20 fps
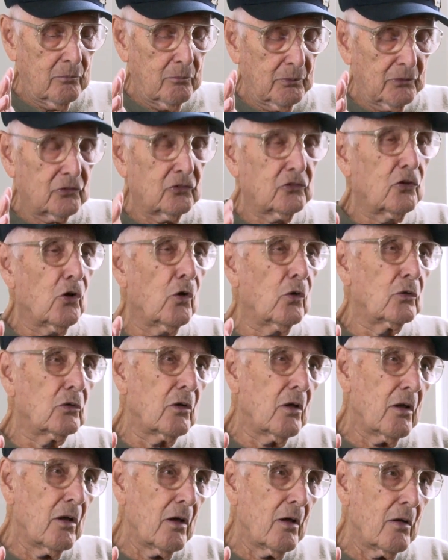
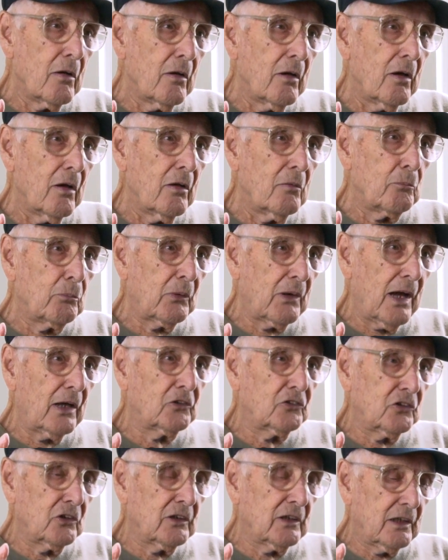Bastogne
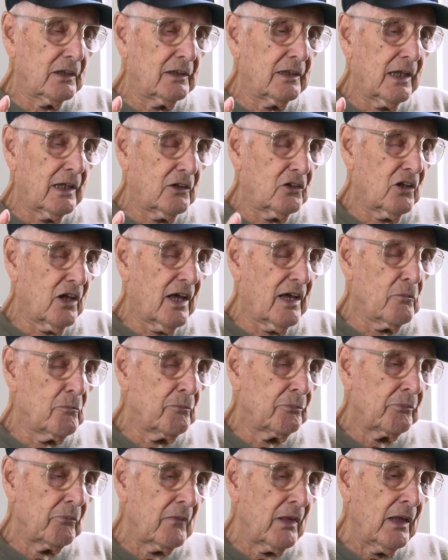project at that time.
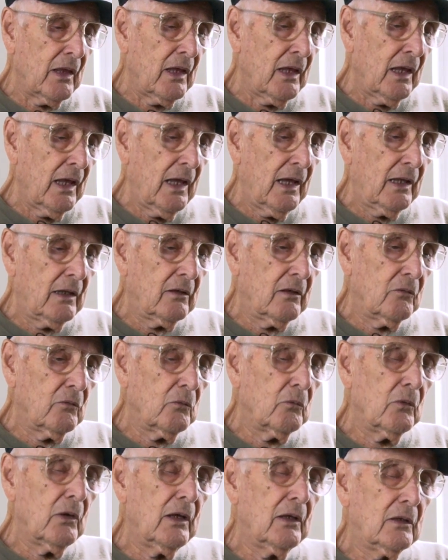
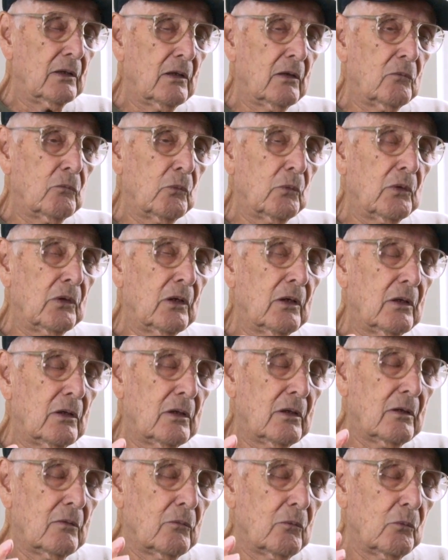And
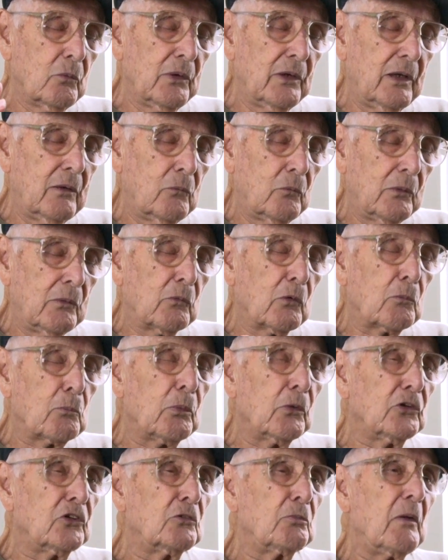we were
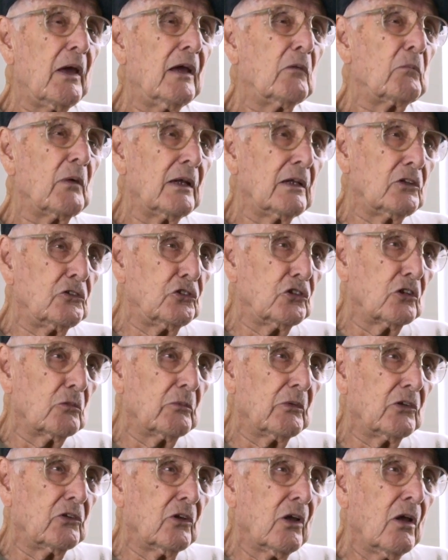pushed back by the
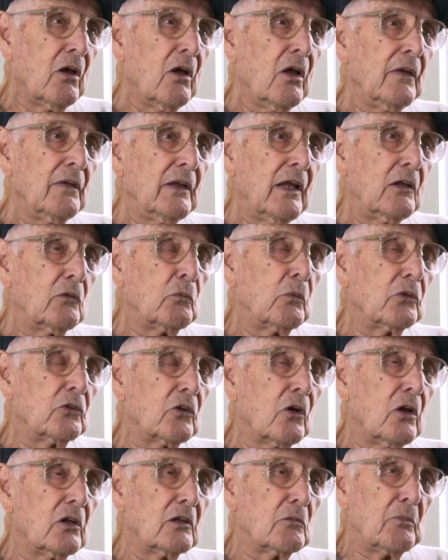Germans. That
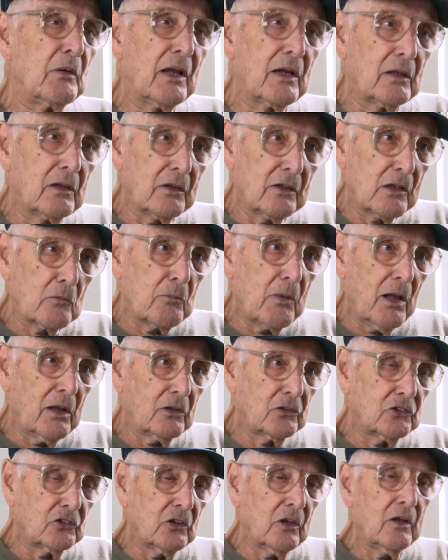was called the Battle of the
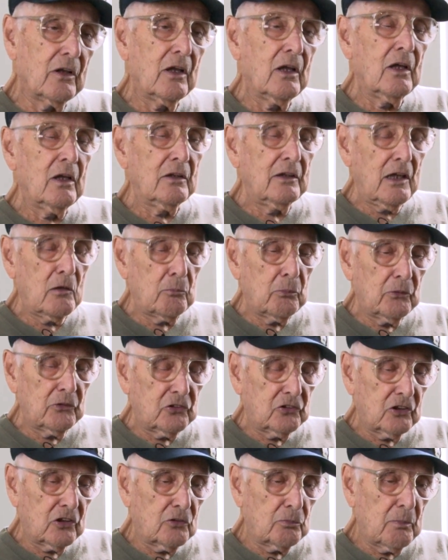Bulge. They
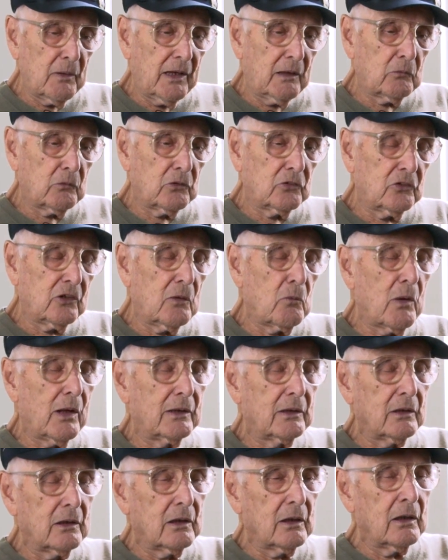pushed us back because they
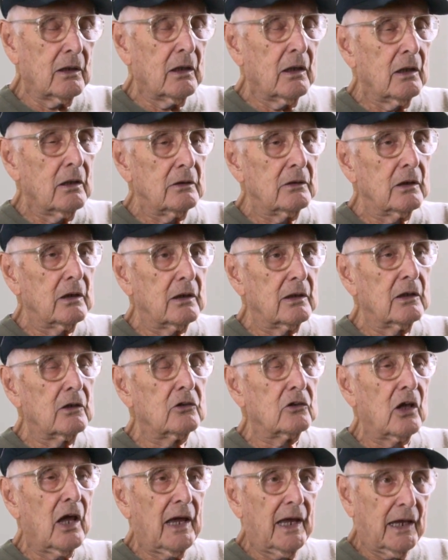wanted to get
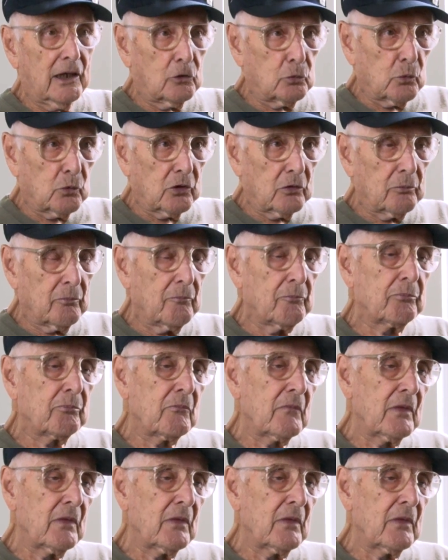into Antwerp.